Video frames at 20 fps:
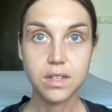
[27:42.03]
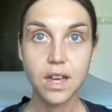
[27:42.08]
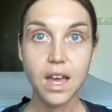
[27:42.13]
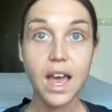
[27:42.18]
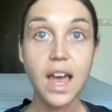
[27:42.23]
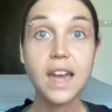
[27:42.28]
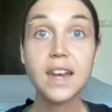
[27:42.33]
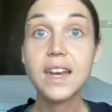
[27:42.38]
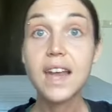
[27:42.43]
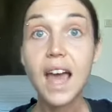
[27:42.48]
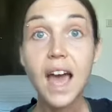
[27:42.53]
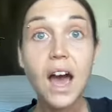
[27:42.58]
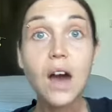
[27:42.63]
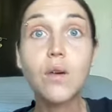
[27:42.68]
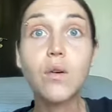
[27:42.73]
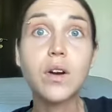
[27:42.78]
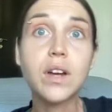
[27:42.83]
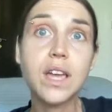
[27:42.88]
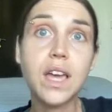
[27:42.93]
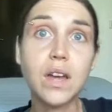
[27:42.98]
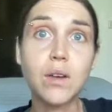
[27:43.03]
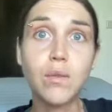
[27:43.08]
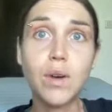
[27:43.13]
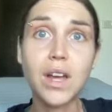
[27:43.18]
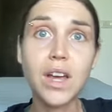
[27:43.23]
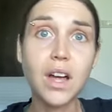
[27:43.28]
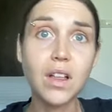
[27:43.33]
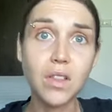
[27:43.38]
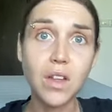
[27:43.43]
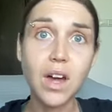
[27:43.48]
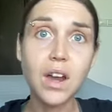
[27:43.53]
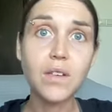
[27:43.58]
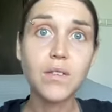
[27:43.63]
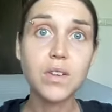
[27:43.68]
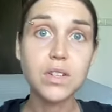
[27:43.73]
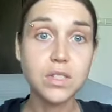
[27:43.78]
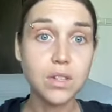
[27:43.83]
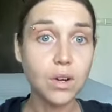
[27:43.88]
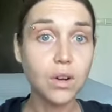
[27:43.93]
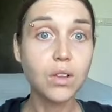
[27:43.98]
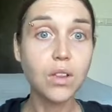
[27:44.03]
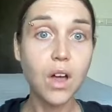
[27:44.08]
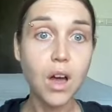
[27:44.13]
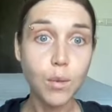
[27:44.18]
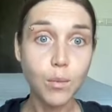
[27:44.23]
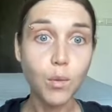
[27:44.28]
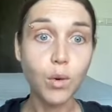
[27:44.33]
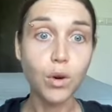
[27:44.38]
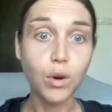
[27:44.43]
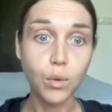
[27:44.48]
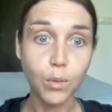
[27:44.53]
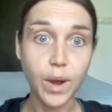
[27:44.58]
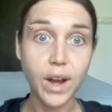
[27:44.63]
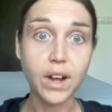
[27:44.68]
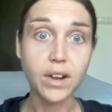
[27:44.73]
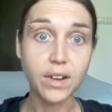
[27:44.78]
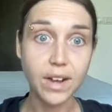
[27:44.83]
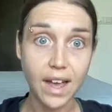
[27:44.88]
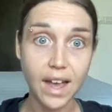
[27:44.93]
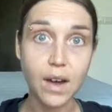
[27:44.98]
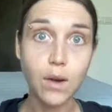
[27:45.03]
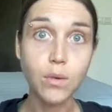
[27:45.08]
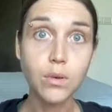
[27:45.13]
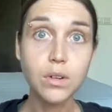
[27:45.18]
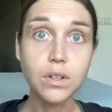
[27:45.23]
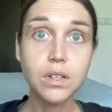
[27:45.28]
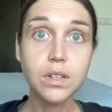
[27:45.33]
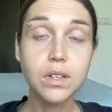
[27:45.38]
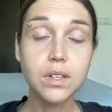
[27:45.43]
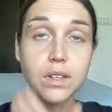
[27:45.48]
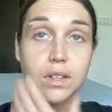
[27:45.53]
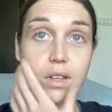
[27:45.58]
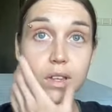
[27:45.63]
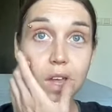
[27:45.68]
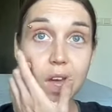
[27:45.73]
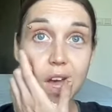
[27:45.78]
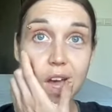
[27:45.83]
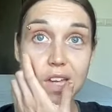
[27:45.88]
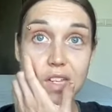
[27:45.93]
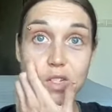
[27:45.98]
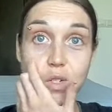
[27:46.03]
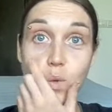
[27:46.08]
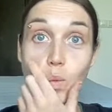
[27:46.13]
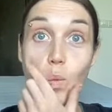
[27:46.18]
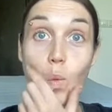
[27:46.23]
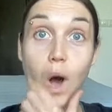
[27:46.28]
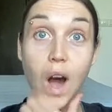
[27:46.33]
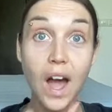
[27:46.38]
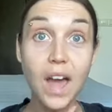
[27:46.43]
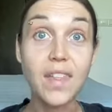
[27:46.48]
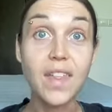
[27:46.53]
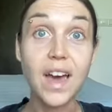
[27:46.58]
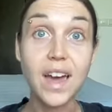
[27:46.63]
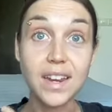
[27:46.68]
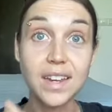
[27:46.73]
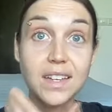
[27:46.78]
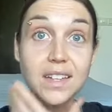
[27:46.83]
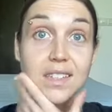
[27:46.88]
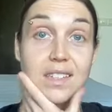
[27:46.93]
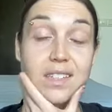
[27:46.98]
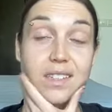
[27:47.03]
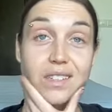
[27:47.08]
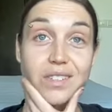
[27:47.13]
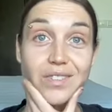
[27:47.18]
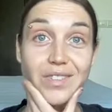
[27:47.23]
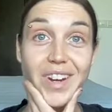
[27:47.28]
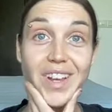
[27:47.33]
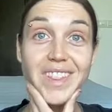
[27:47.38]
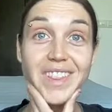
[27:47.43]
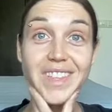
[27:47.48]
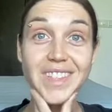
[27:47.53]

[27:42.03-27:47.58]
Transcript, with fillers: And now, again, right, a lot of us are a lot more aware now as to why that is, right?